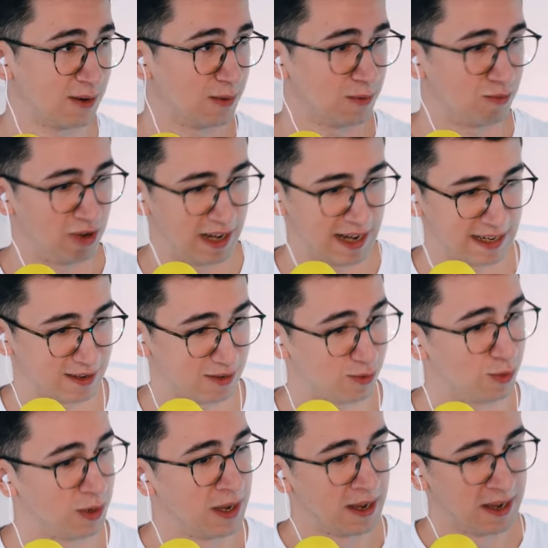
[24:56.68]
you know, related
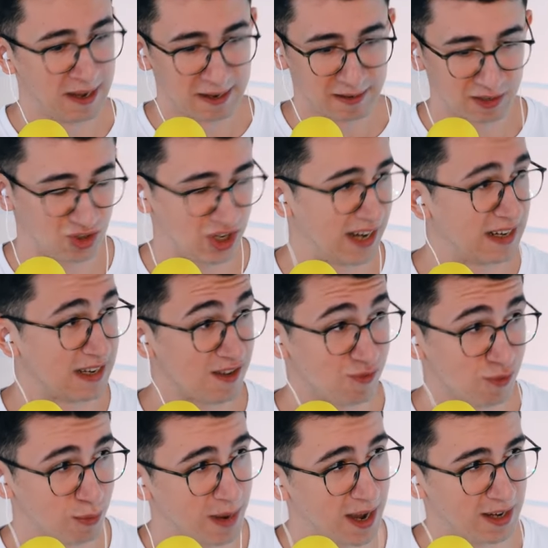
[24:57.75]
to the
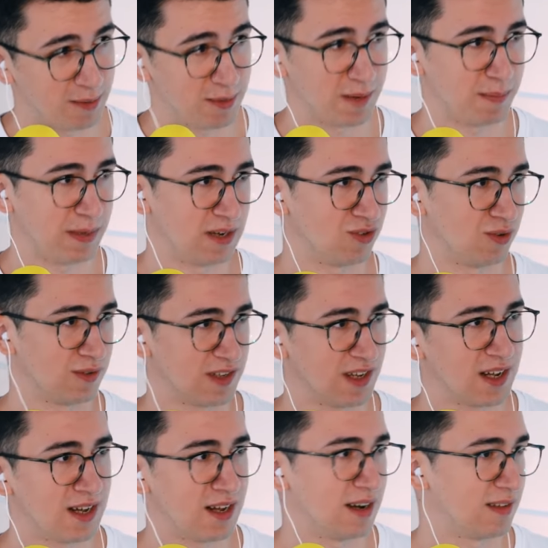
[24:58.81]
Chinese room argument by John
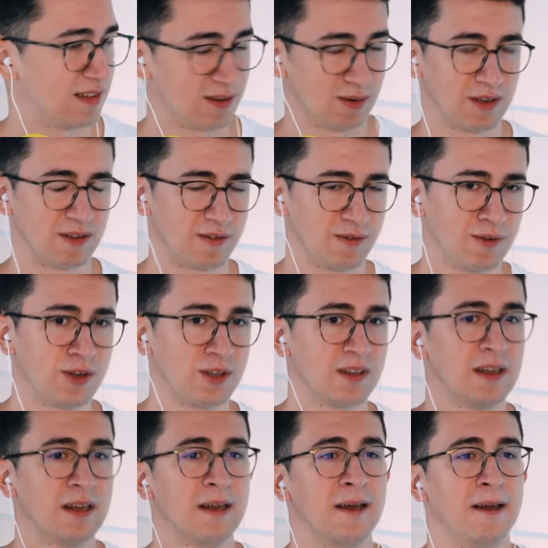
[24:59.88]
Searle on and so
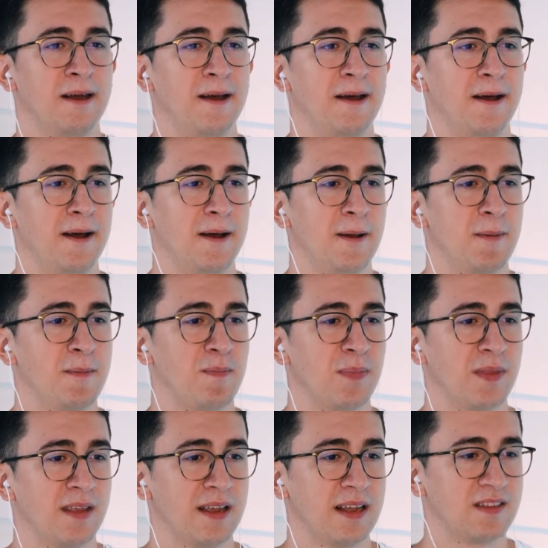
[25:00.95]
forth.
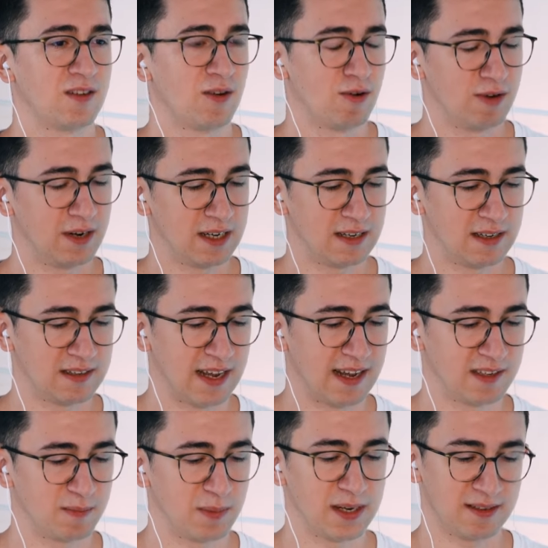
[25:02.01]
It's already this
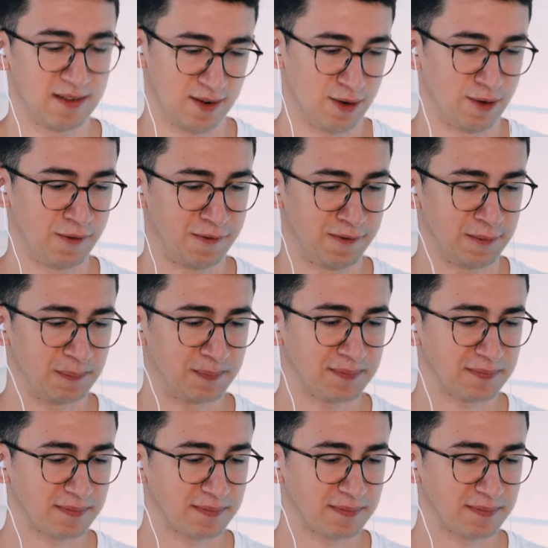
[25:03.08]
aspect of